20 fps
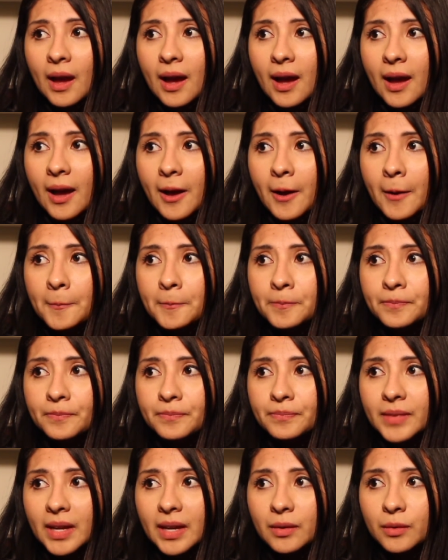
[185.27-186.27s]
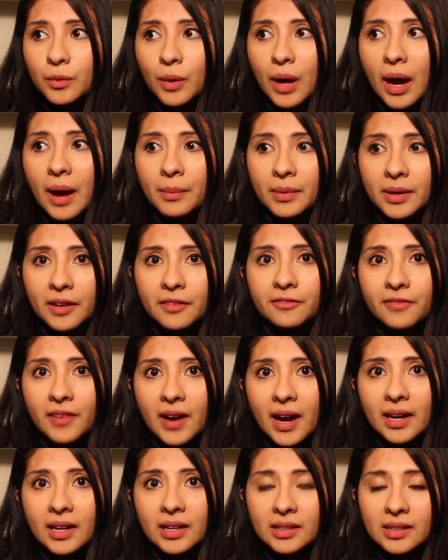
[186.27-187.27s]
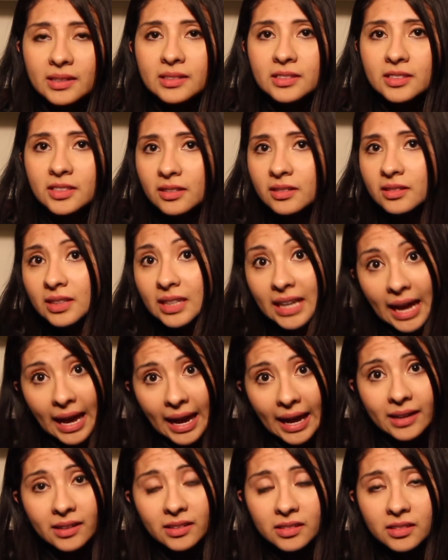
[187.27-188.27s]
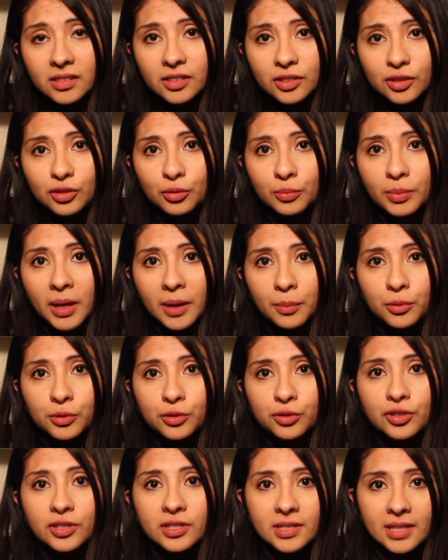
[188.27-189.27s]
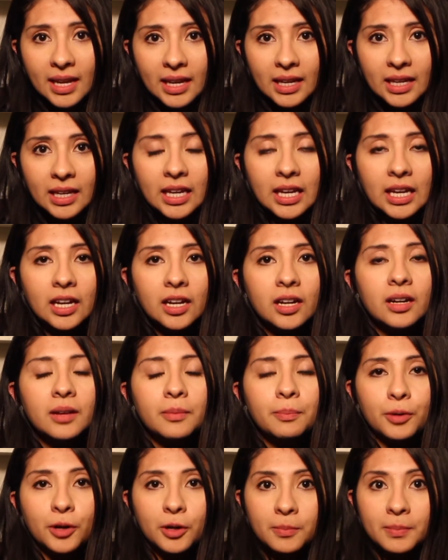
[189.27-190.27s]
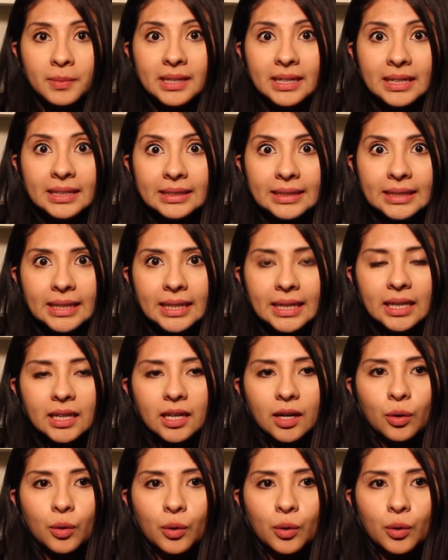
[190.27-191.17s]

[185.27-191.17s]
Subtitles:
and I'm gonna fight till the end to be able to stay here permanently.